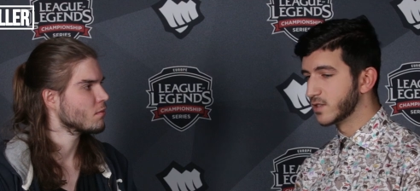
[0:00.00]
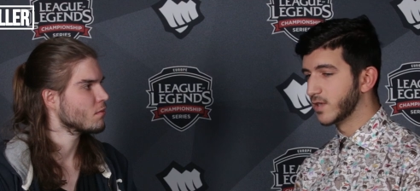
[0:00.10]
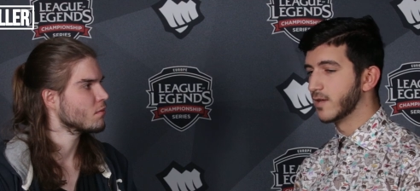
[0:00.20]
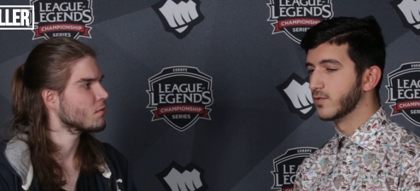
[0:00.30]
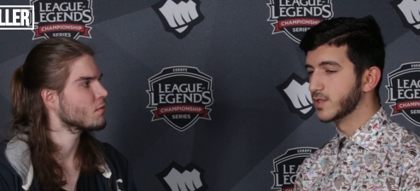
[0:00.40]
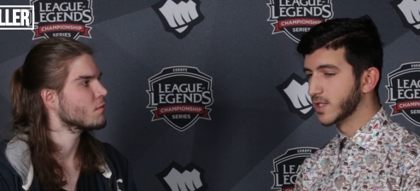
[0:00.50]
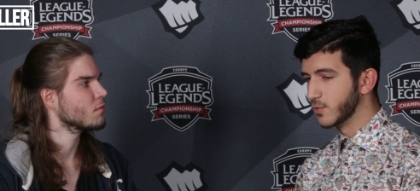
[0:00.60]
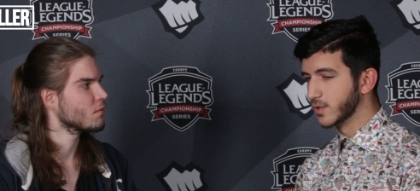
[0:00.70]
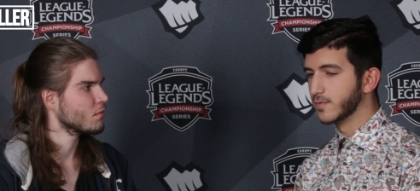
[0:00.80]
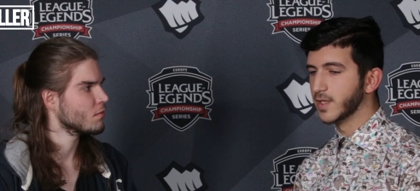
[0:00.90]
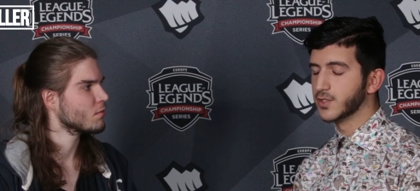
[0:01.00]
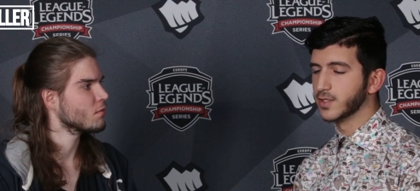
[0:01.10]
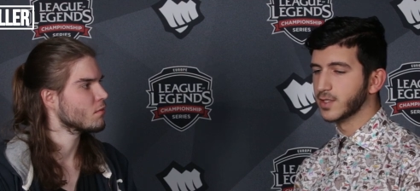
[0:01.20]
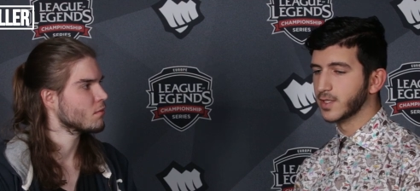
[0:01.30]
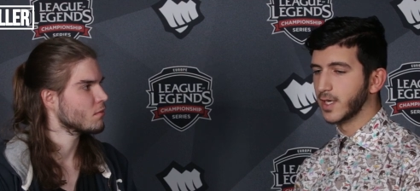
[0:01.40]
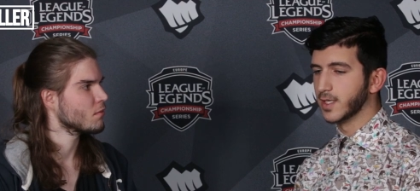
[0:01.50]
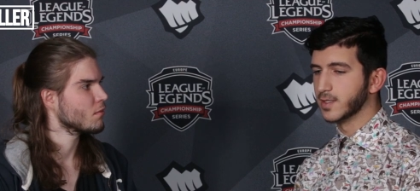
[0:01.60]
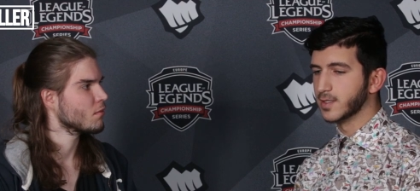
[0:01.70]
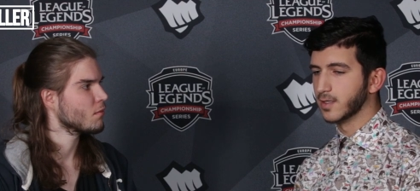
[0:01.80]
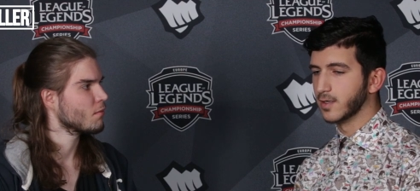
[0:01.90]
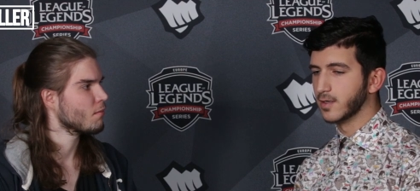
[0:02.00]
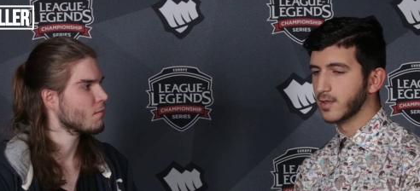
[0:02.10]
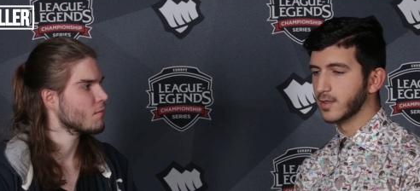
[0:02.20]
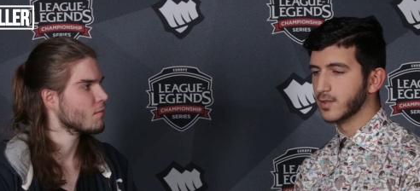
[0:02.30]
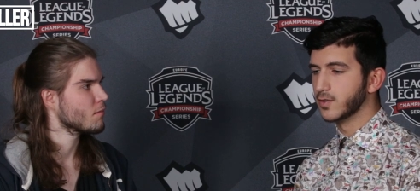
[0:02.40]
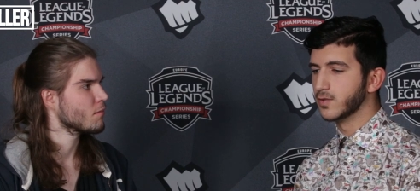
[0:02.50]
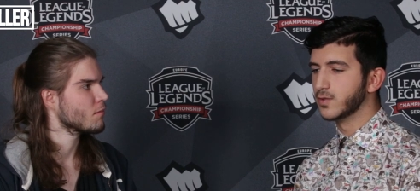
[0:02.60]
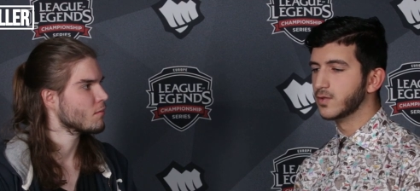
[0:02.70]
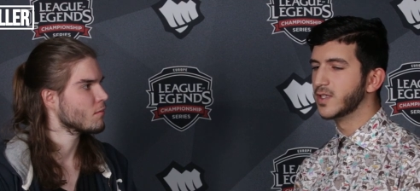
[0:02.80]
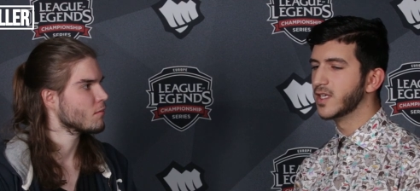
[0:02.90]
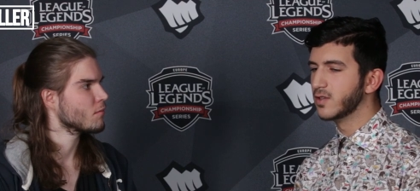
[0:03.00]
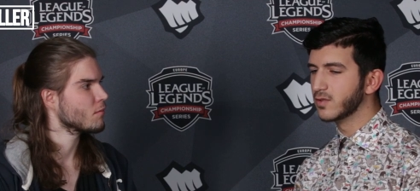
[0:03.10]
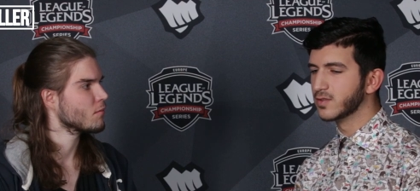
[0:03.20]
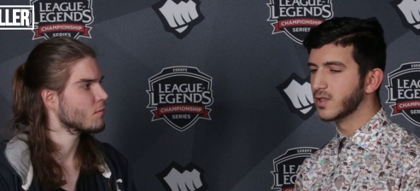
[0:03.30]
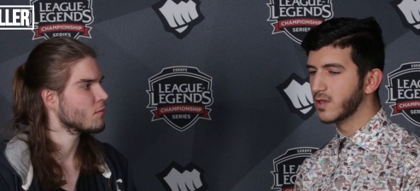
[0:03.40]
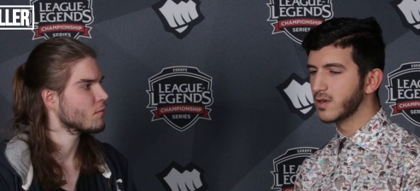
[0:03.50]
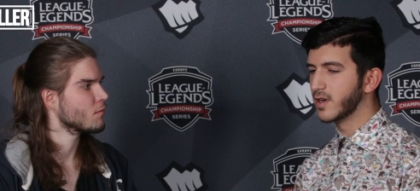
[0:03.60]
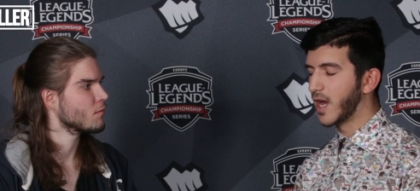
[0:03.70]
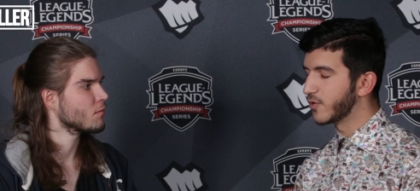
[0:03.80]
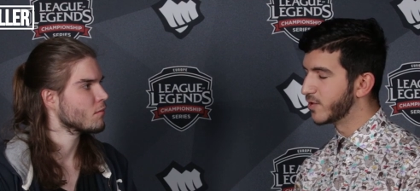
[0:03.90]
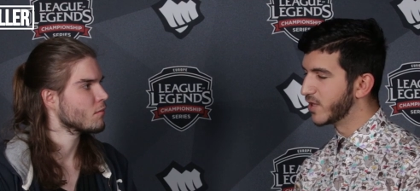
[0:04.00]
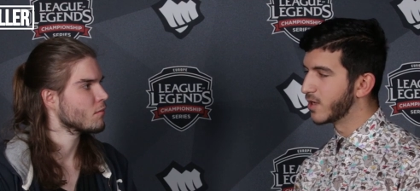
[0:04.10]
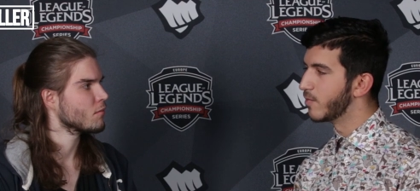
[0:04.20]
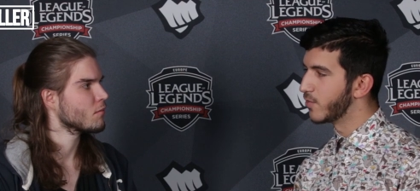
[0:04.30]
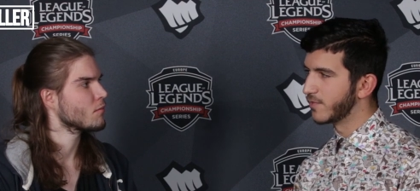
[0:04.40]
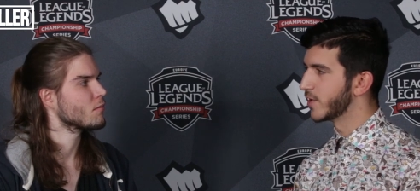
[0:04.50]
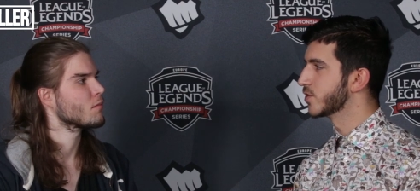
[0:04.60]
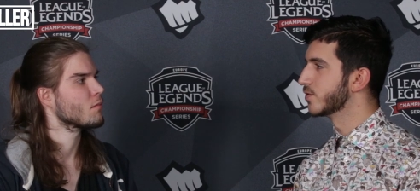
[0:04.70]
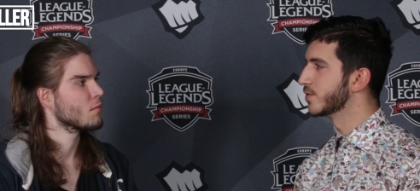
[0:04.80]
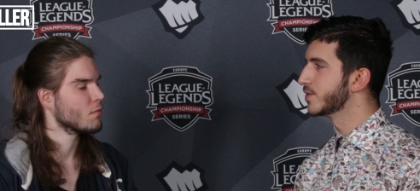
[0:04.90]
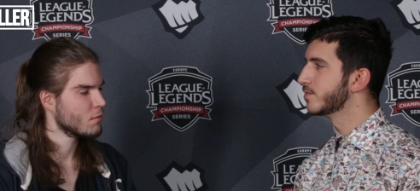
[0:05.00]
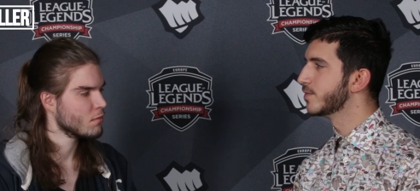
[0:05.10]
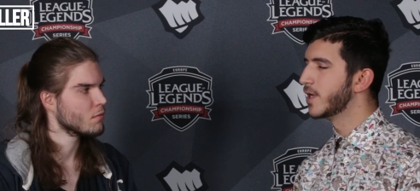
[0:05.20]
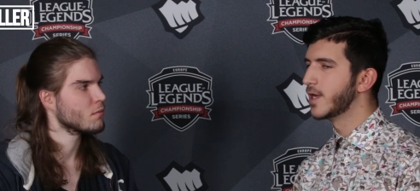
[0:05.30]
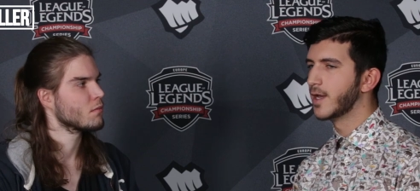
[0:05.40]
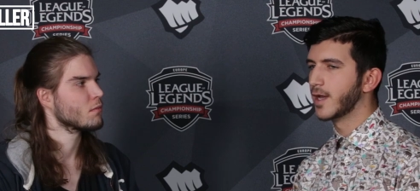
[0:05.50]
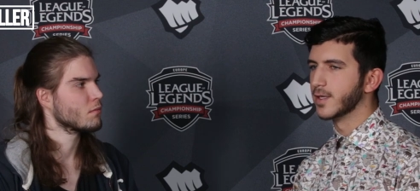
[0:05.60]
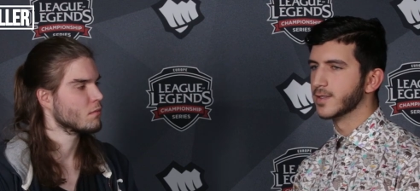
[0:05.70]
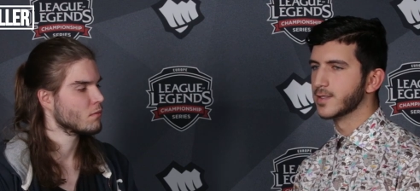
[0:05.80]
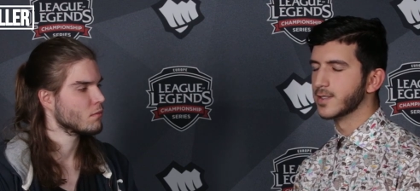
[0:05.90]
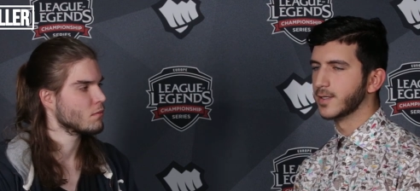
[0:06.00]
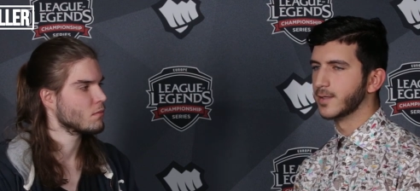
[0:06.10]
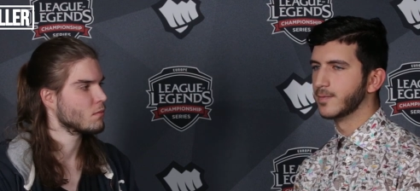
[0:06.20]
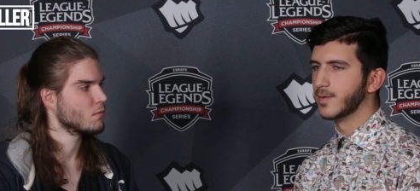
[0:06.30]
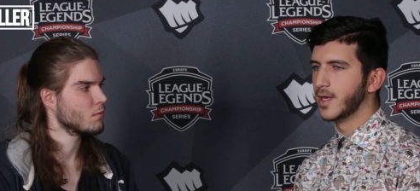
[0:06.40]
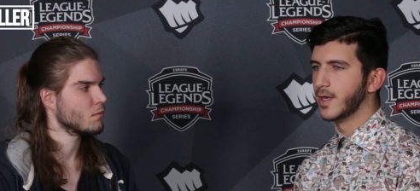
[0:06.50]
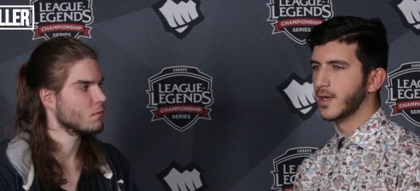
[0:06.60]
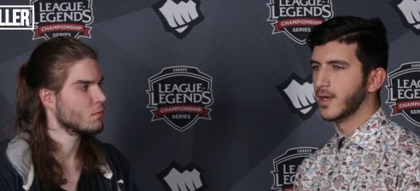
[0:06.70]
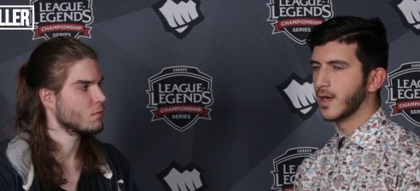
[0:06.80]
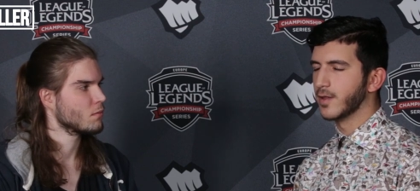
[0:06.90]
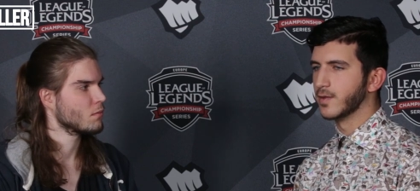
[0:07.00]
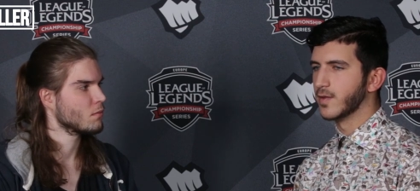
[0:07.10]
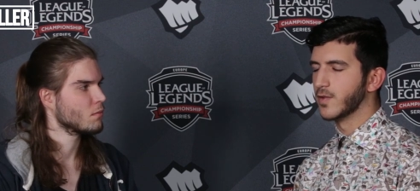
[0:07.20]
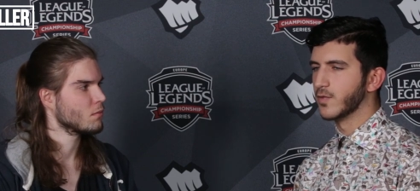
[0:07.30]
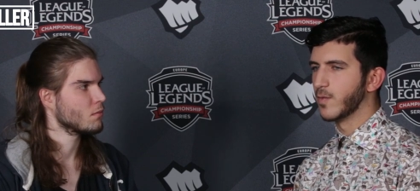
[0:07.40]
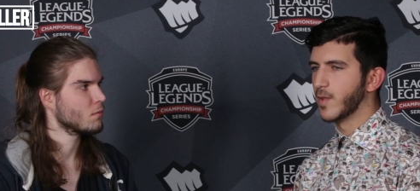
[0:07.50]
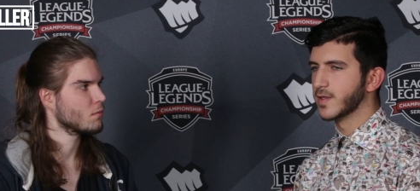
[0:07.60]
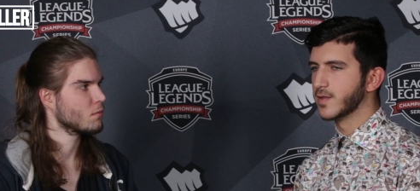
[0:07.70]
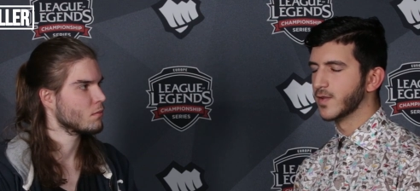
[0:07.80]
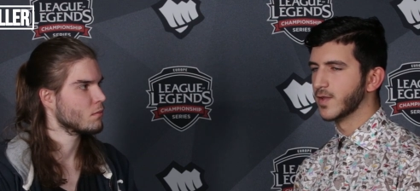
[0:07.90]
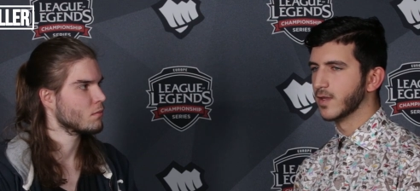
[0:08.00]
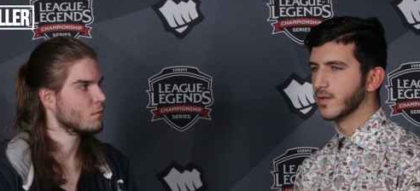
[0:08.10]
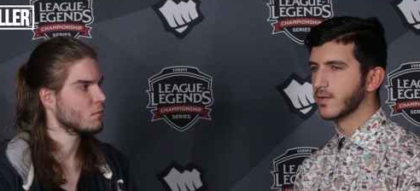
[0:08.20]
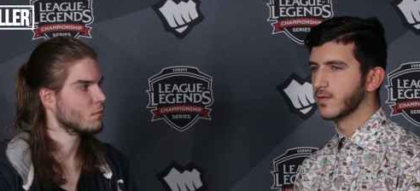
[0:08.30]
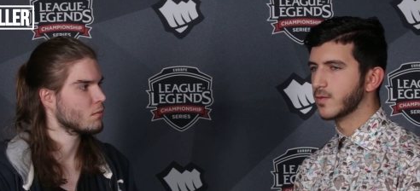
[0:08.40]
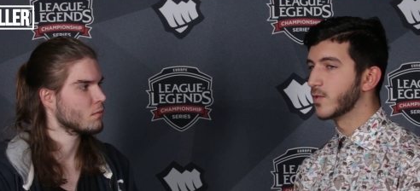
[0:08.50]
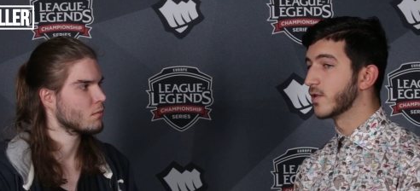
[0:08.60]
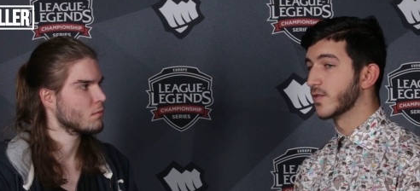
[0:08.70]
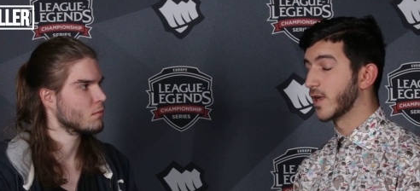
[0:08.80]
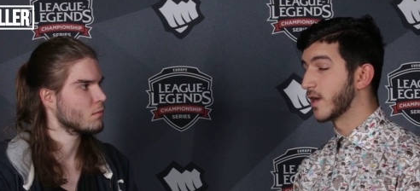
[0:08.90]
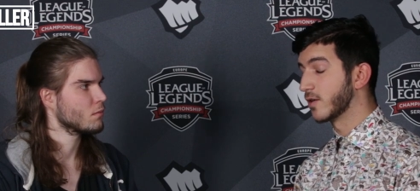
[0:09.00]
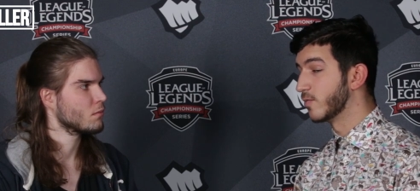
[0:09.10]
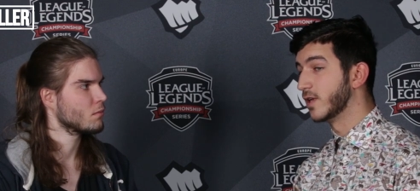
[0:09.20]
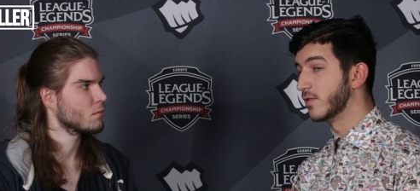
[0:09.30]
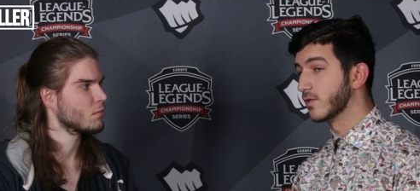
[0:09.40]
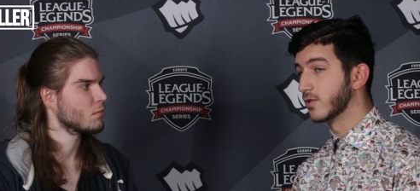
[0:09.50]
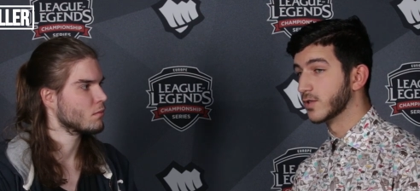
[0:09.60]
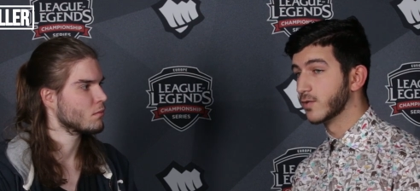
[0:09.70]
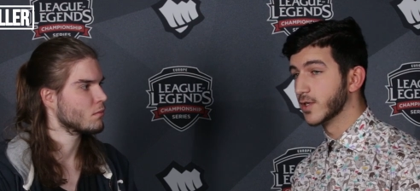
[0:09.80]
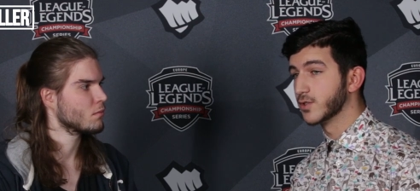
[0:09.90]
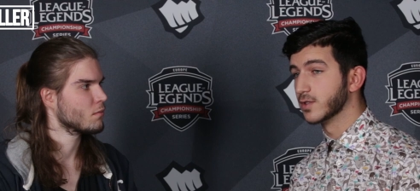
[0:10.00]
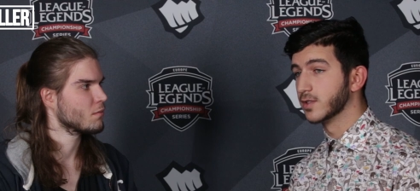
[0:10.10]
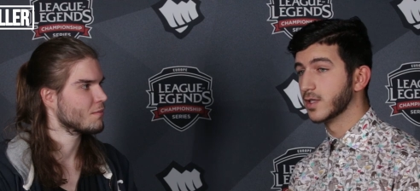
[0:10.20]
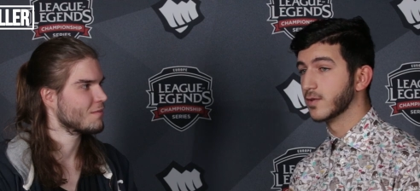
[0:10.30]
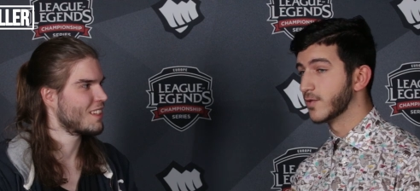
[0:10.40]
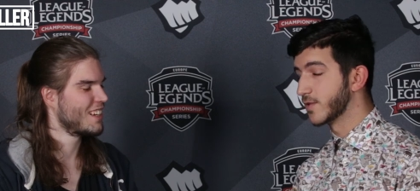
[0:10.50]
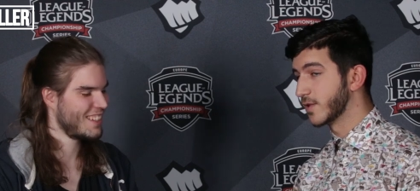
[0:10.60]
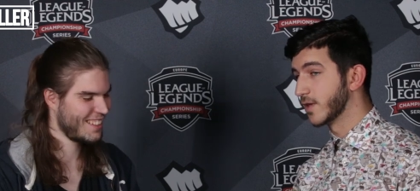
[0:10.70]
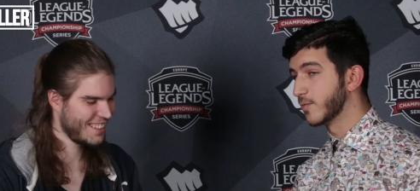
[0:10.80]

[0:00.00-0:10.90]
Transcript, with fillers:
Speaker 1: that drive, lose that motivation, and uh, they don't learn how to become professionals. And uh, I think this is what matters in the end. To be honest, I completely forgot your question. It was uh,